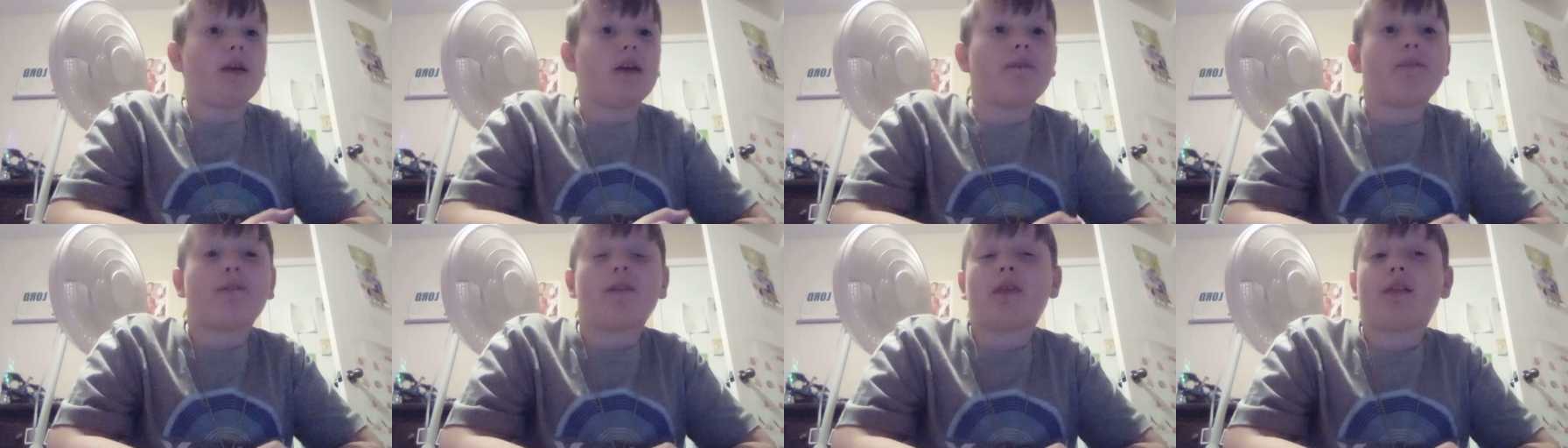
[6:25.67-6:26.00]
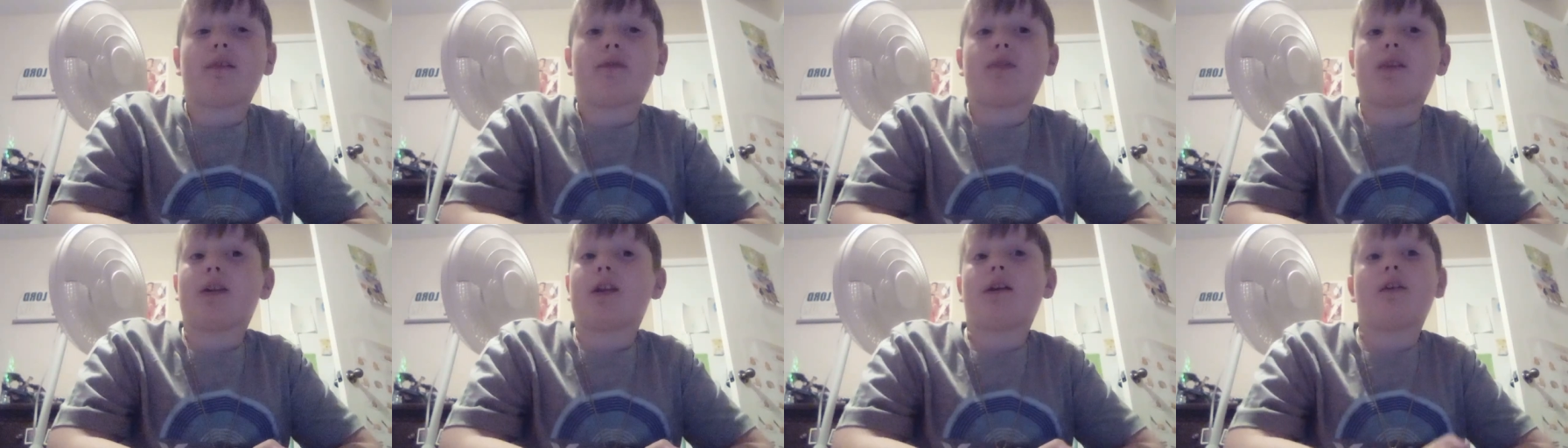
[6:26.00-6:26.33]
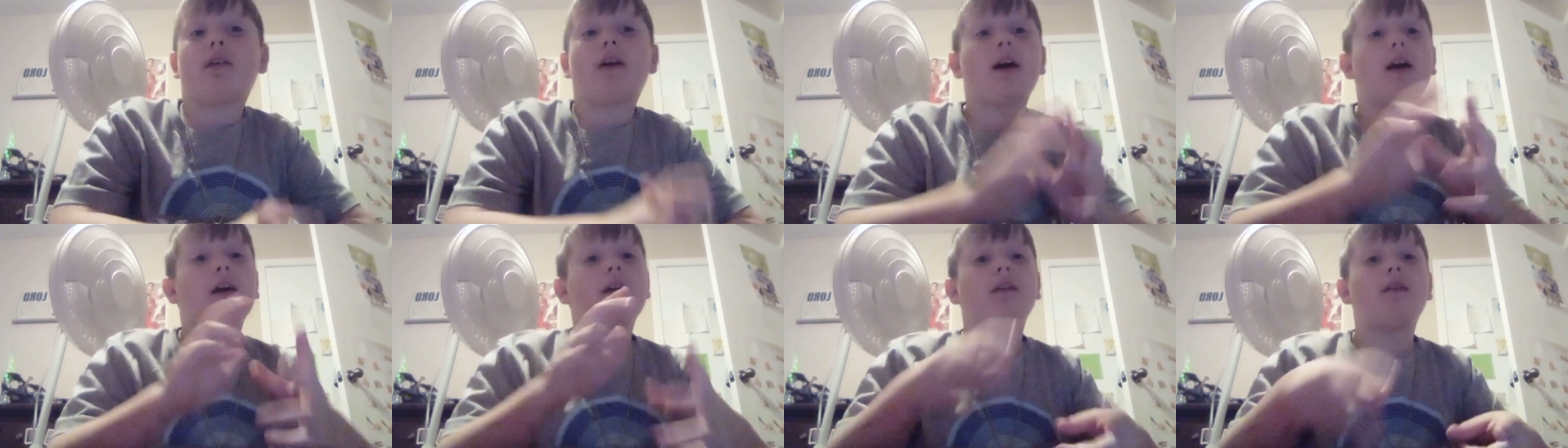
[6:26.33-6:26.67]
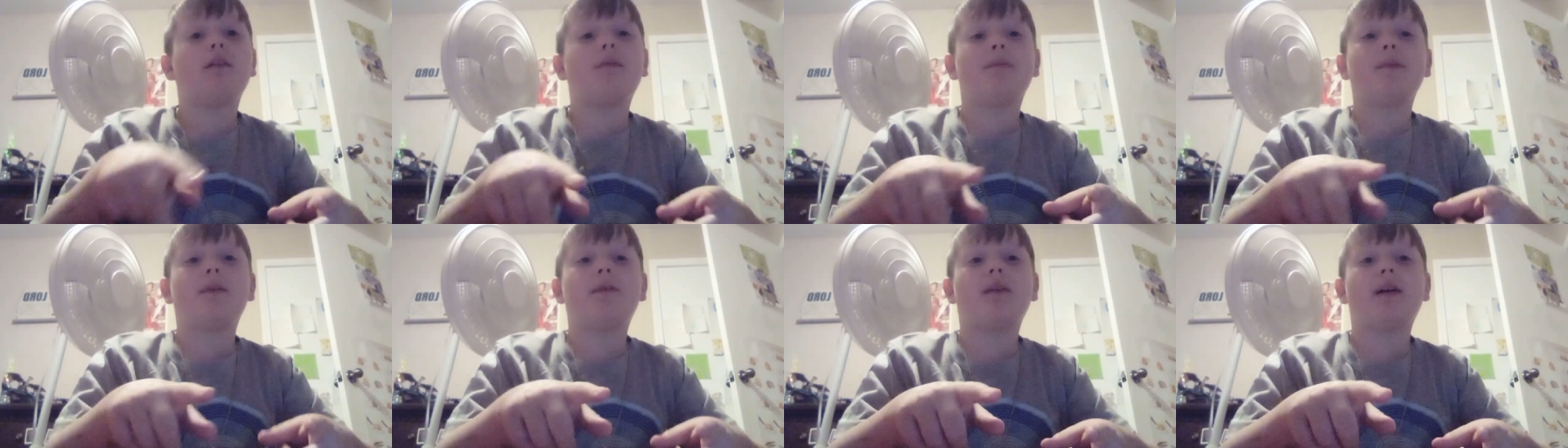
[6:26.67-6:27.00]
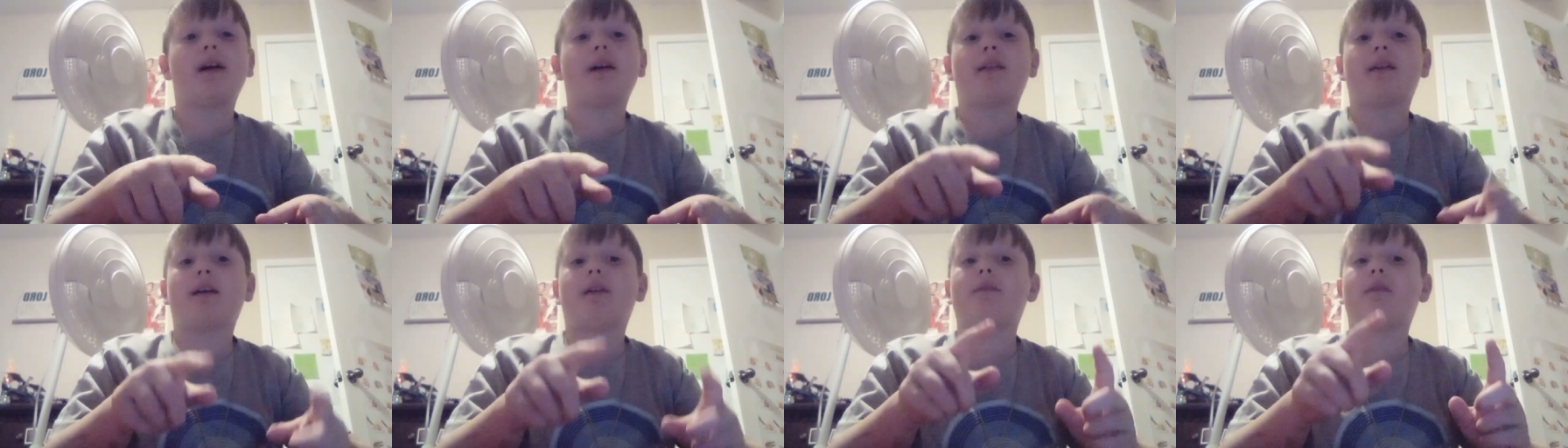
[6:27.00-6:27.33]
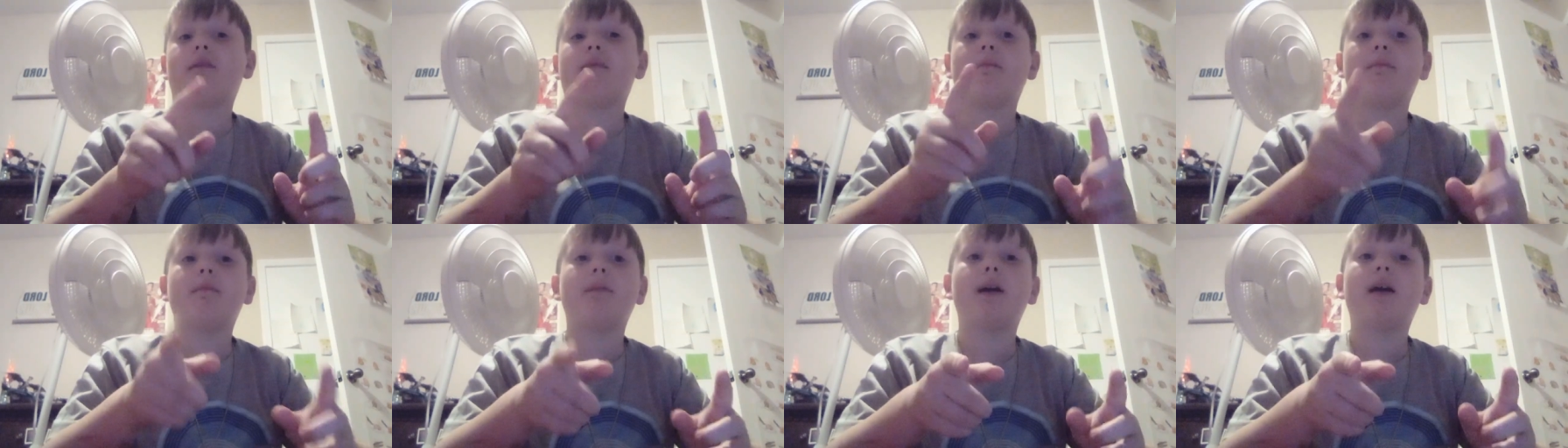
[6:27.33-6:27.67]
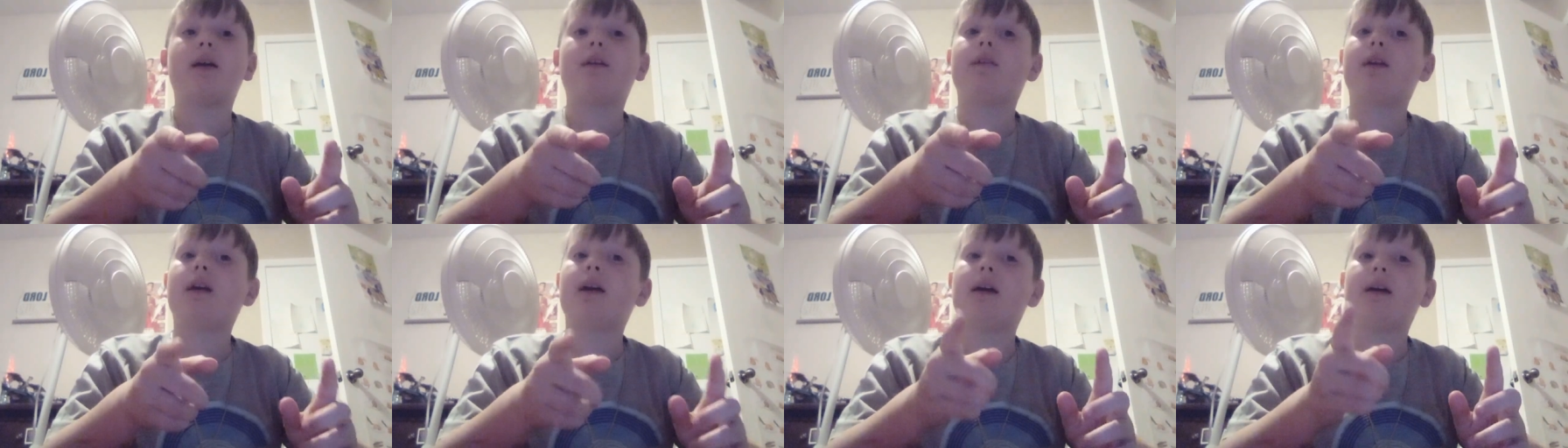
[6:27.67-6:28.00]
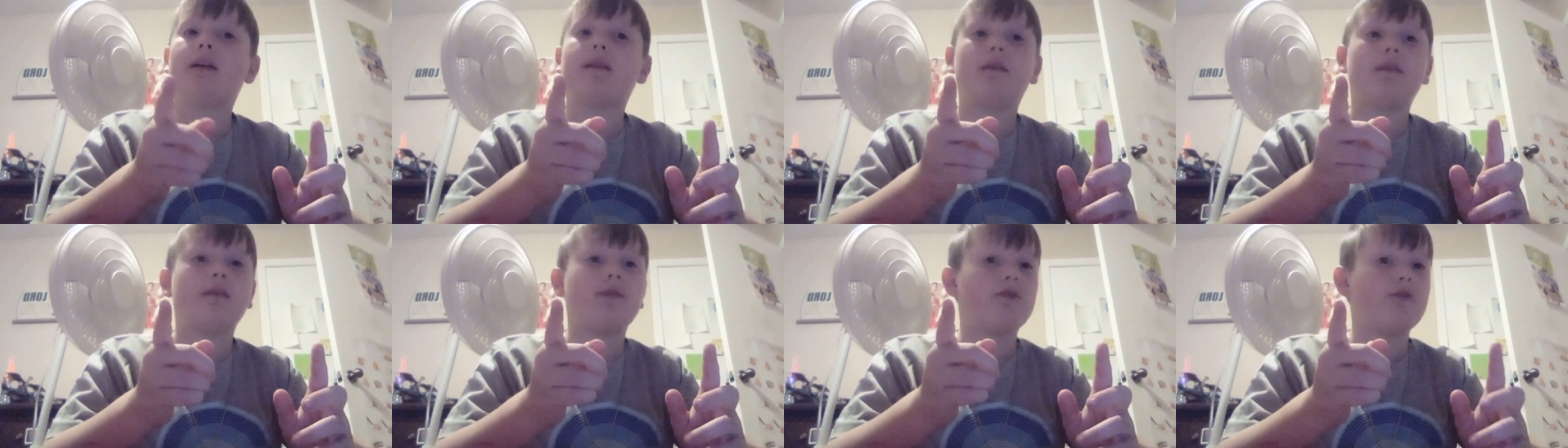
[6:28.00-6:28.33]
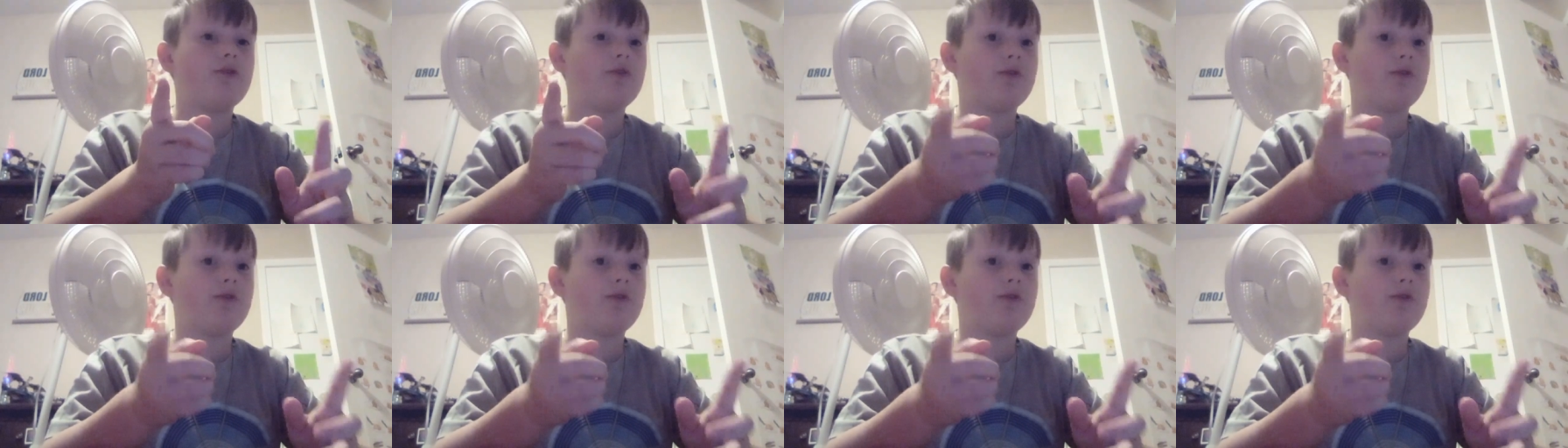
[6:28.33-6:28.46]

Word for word: it for this video. I hope you guys have a merry and...